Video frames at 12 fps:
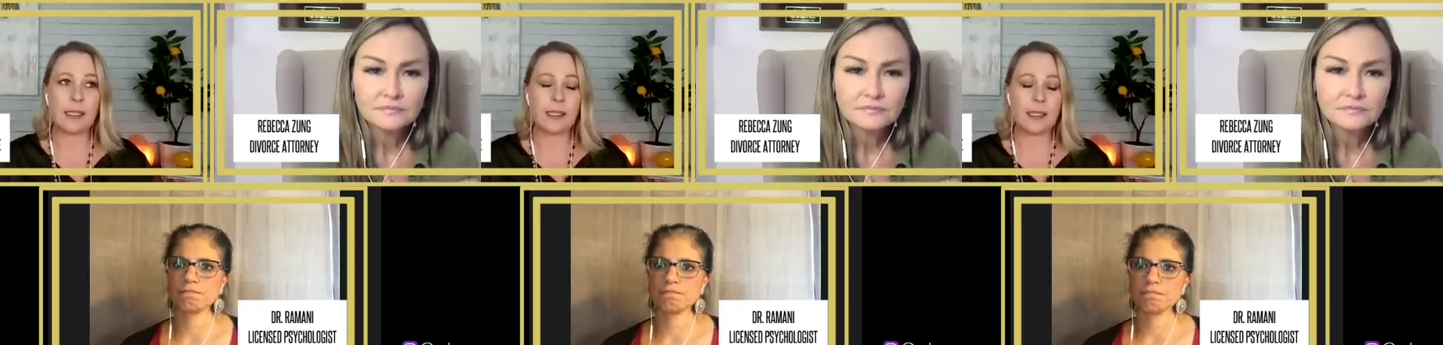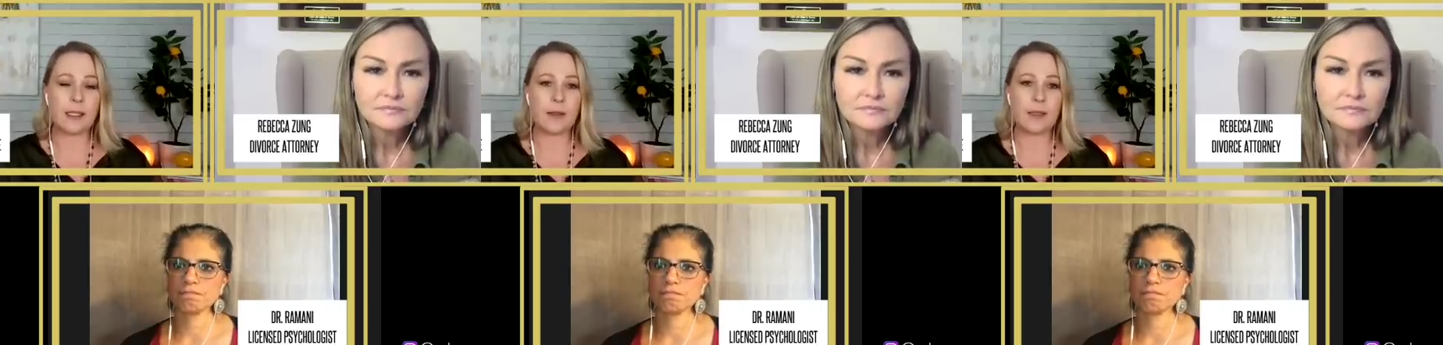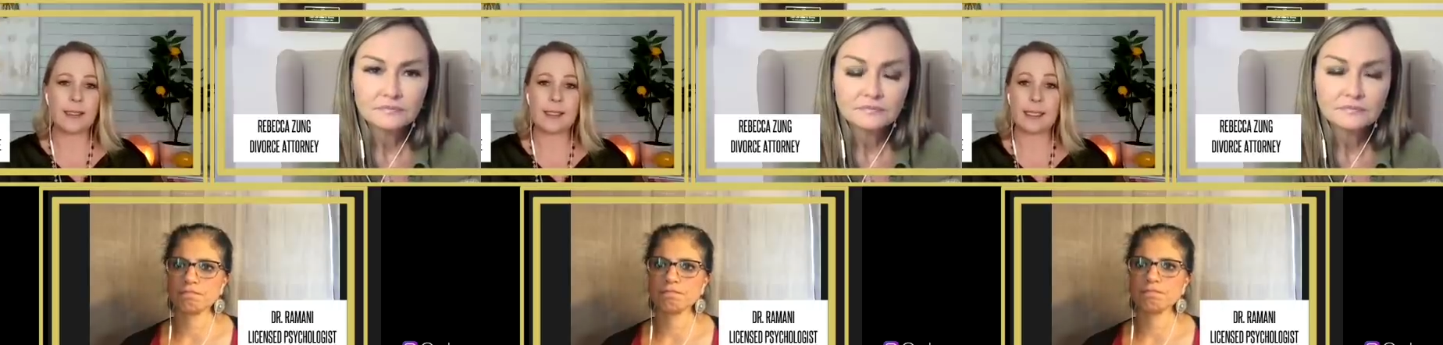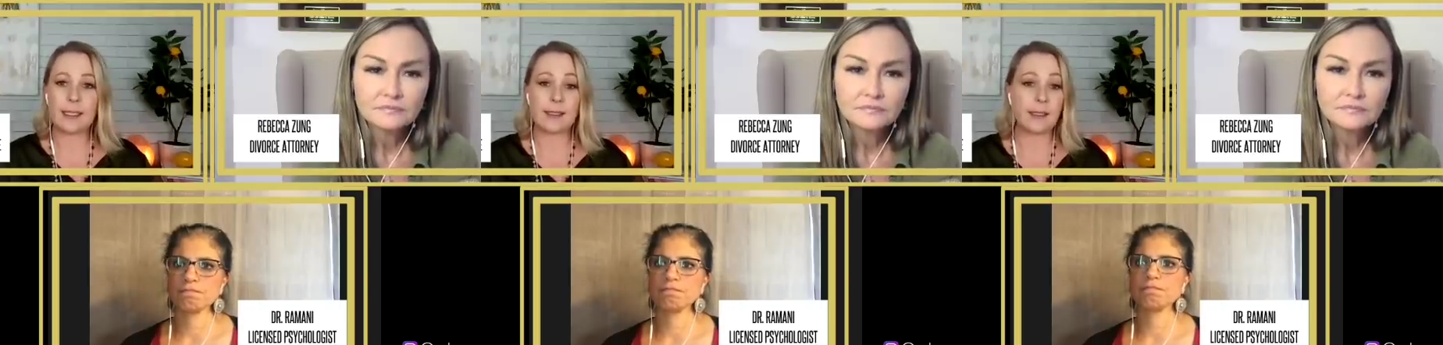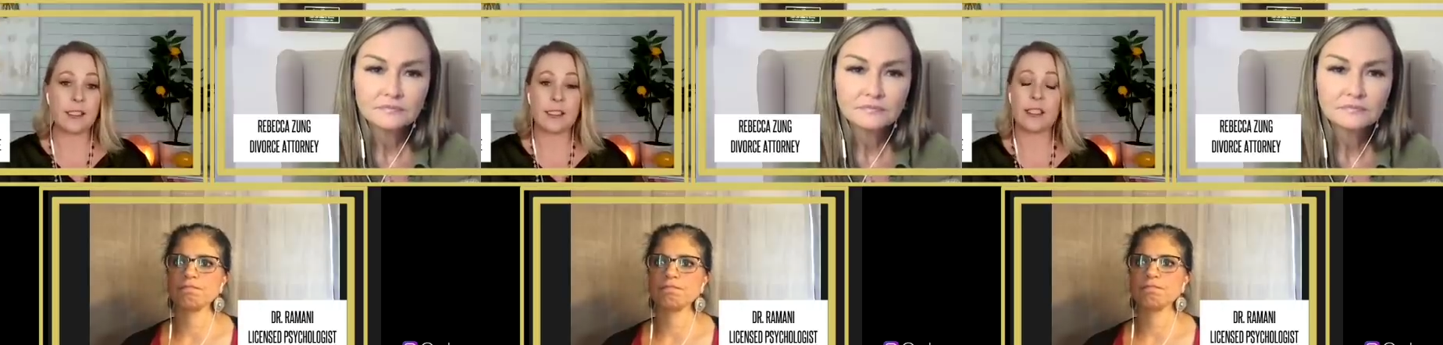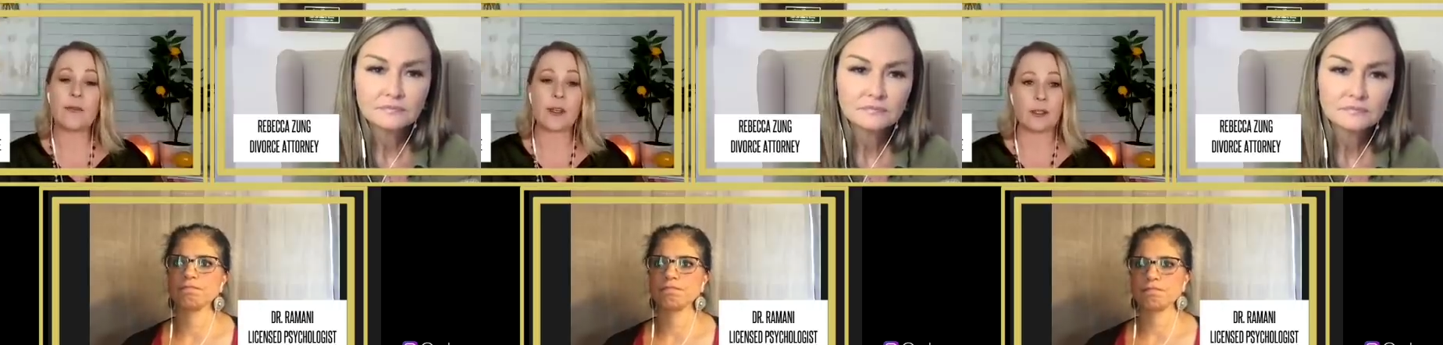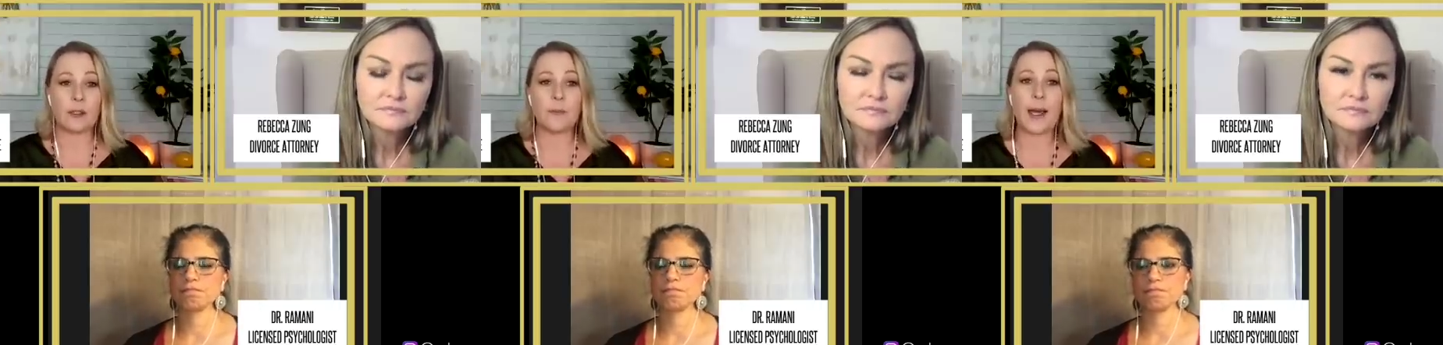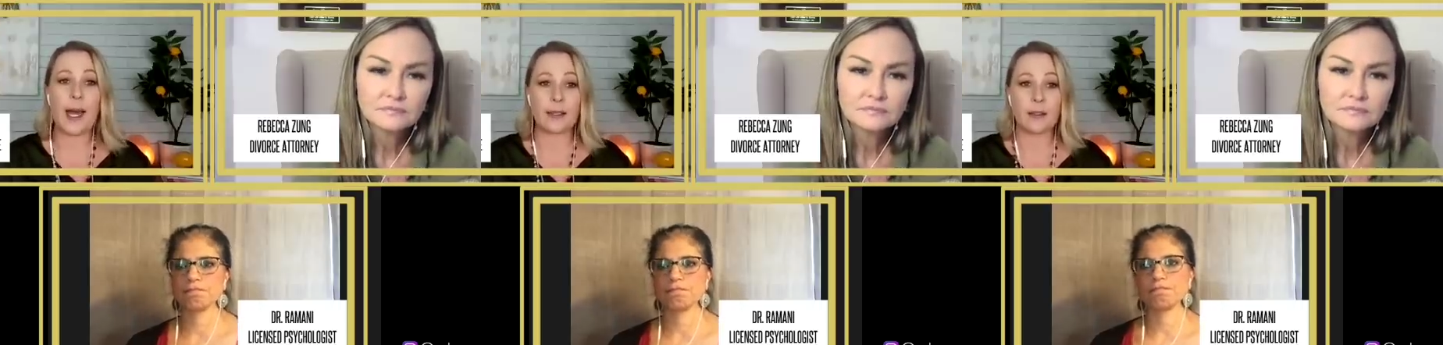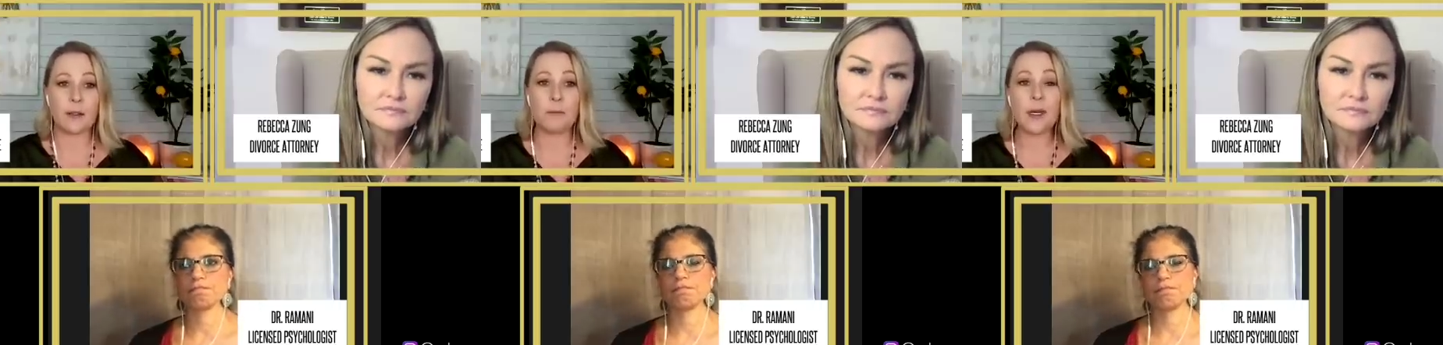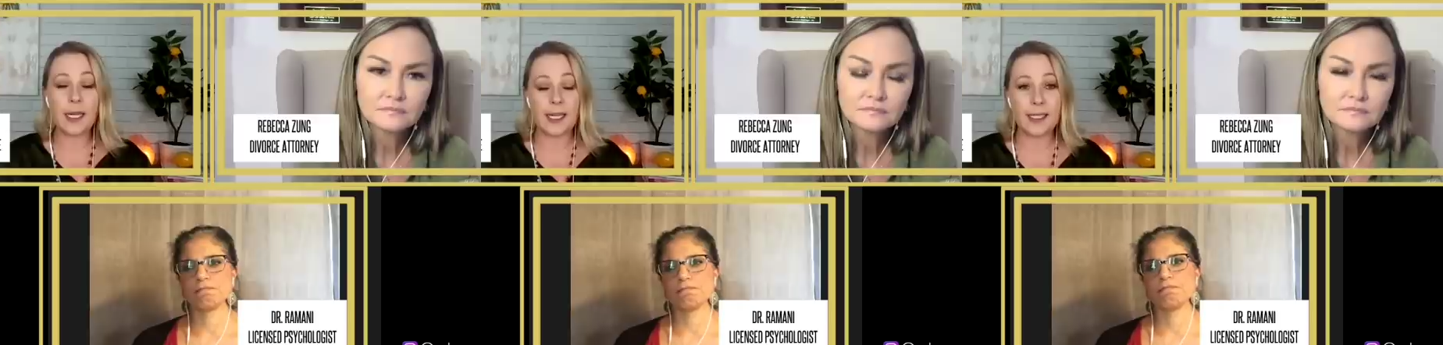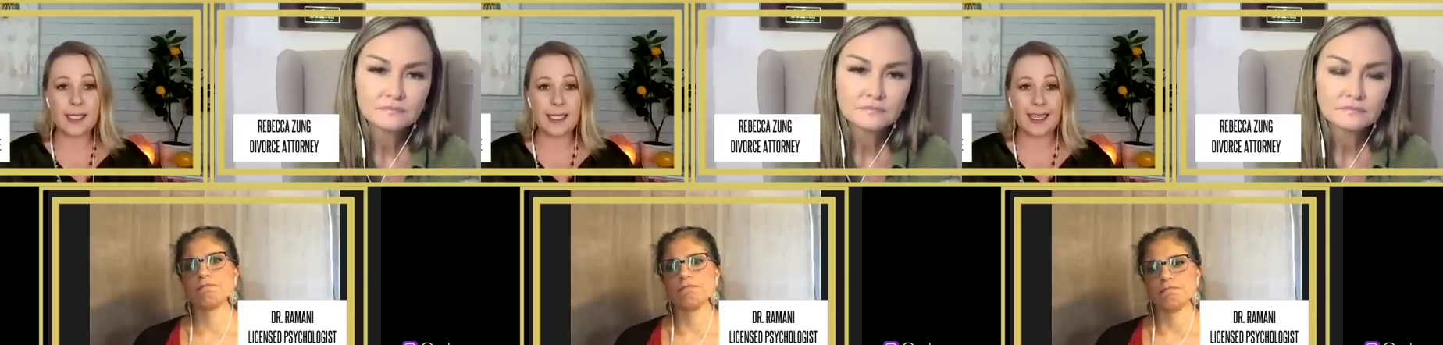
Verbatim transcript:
Speaker 1: you know it's it's a difficult battle but